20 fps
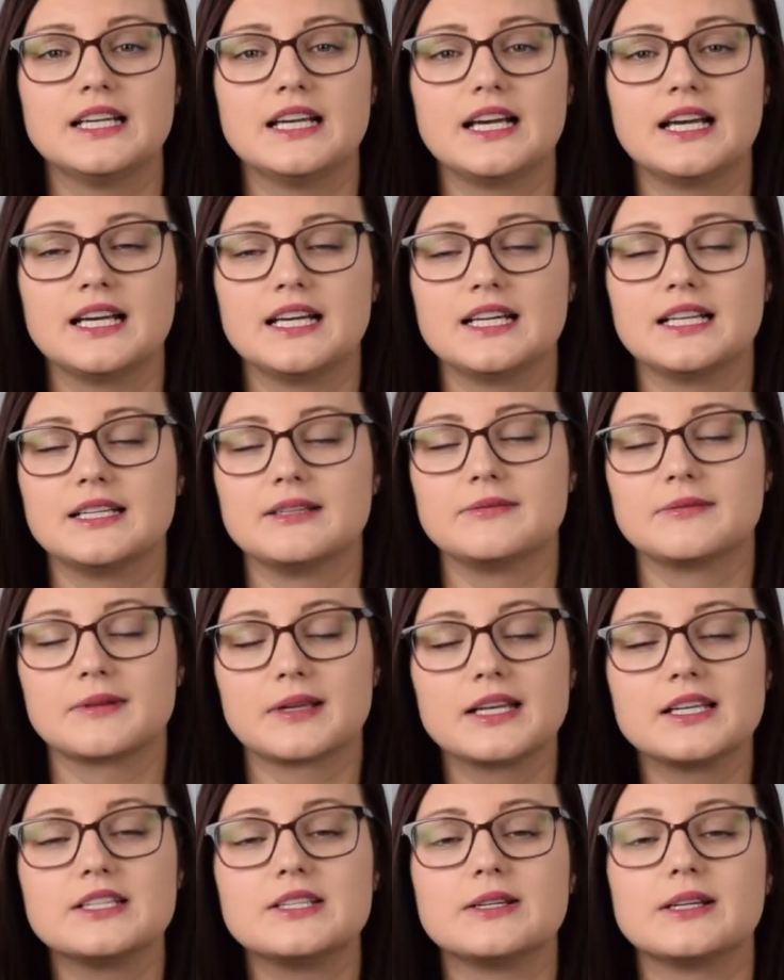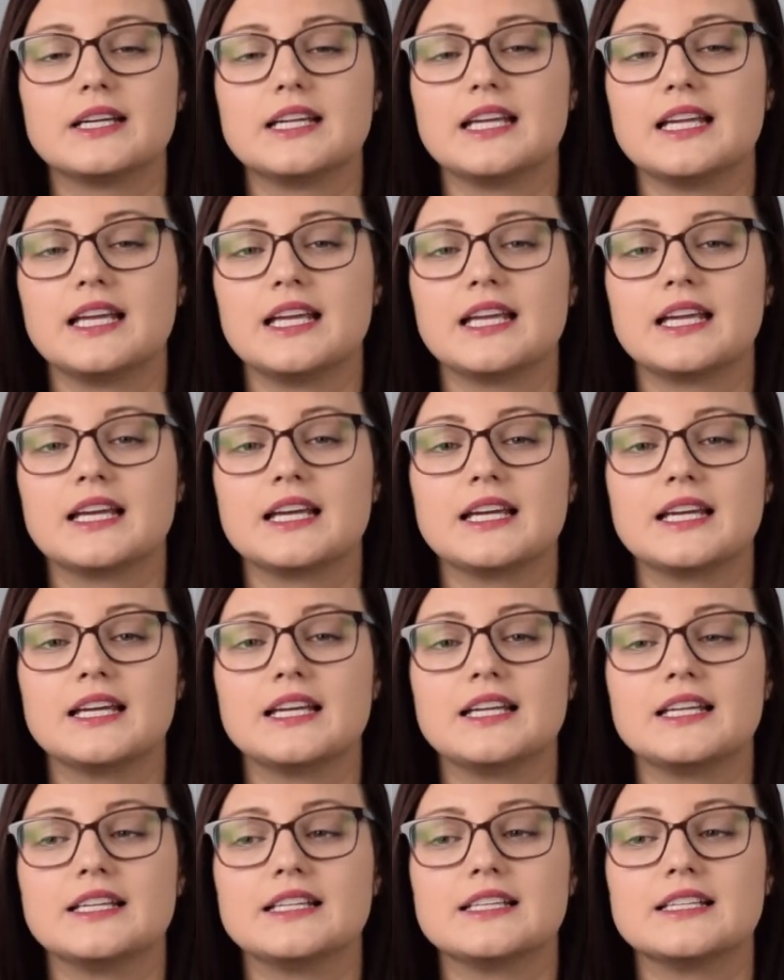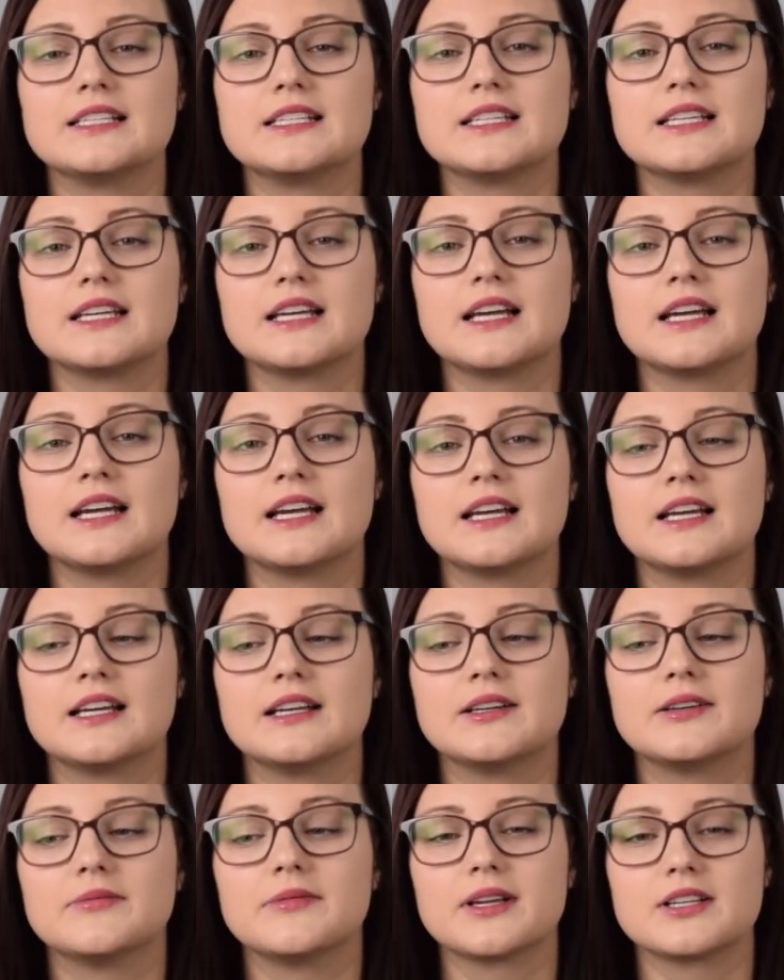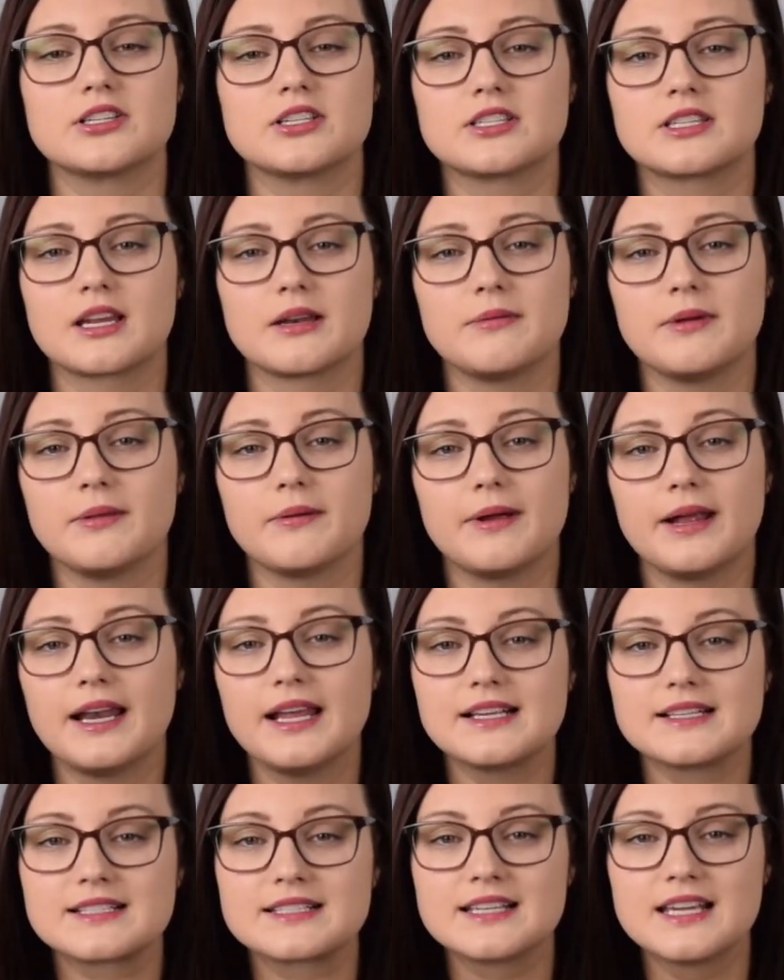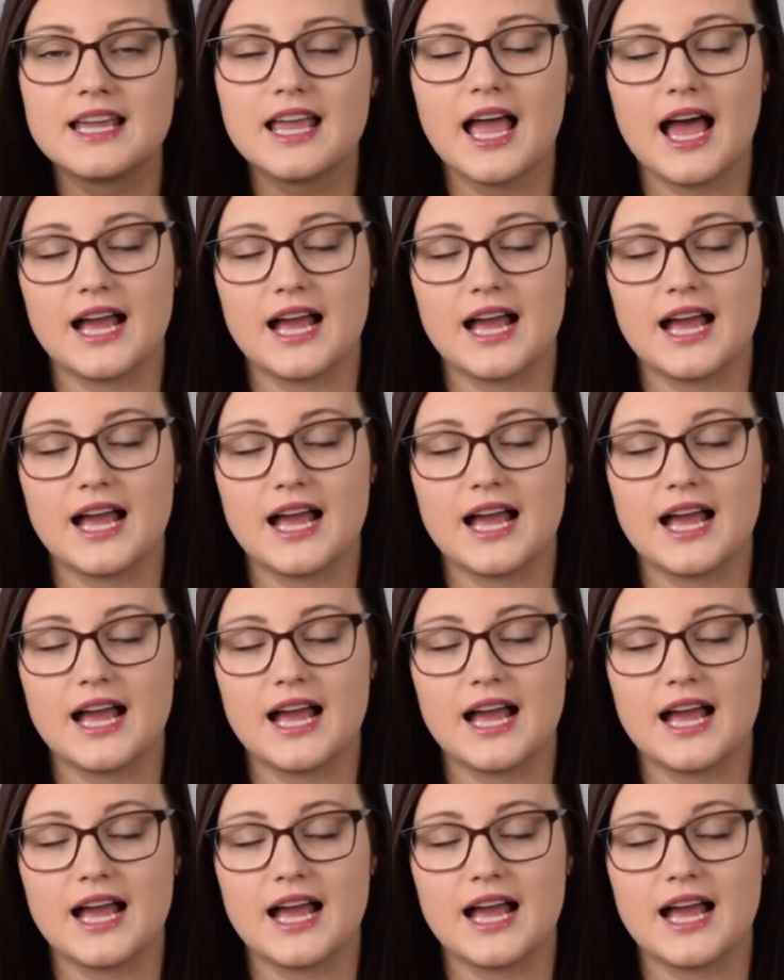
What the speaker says: I'm gonna do it, and that's just gonna be the way it is.